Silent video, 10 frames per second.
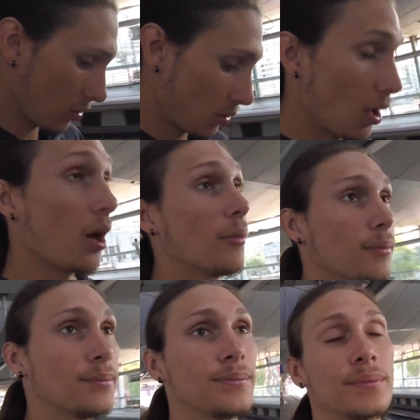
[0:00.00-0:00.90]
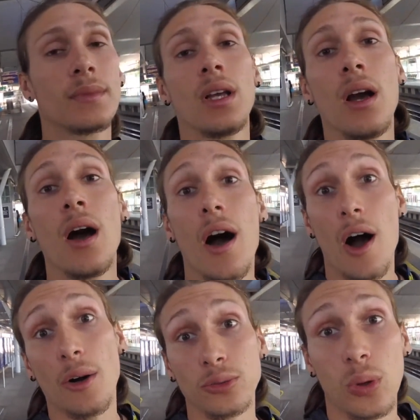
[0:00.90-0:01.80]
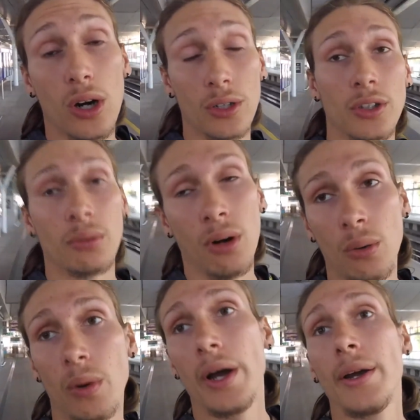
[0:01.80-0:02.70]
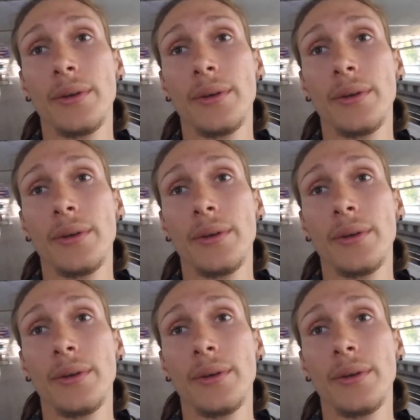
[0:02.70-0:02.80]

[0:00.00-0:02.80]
Yep, I was walking the wrong way.